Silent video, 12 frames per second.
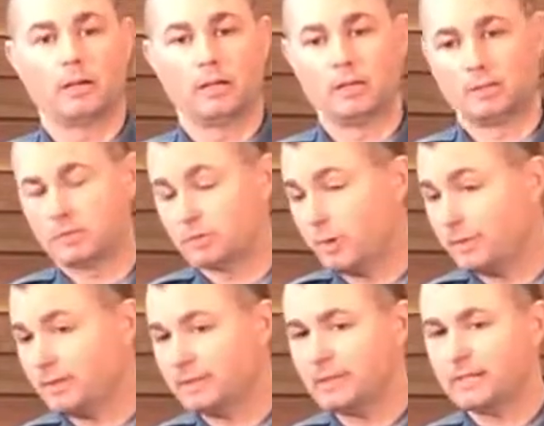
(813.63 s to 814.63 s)
So I
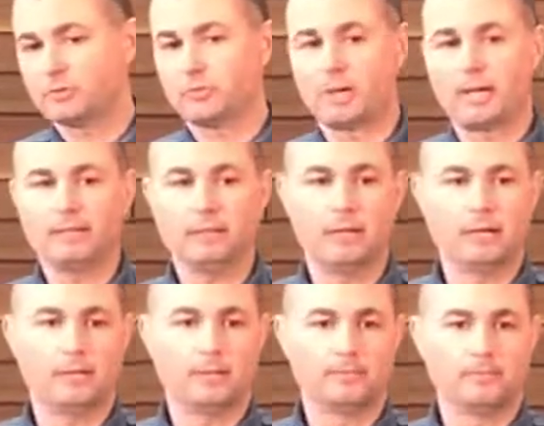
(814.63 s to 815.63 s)
think that's right.
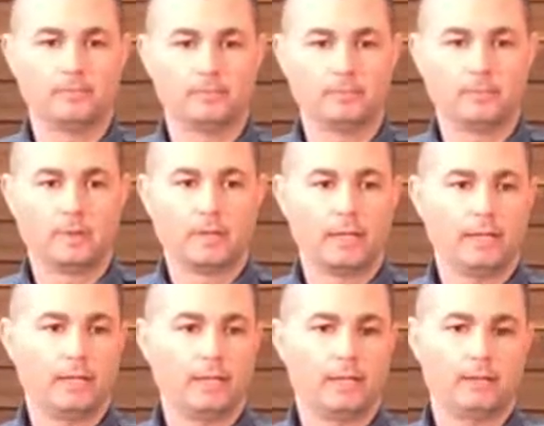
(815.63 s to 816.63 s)

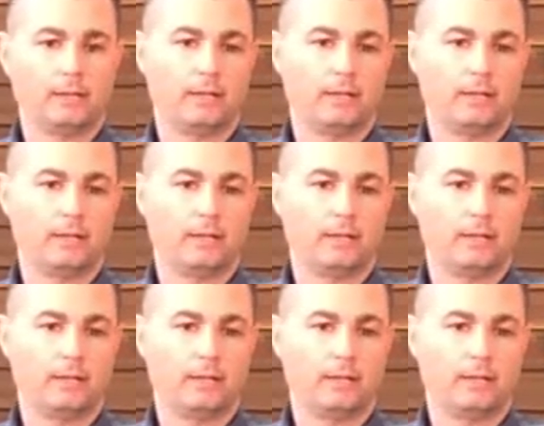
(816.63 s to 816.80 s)
And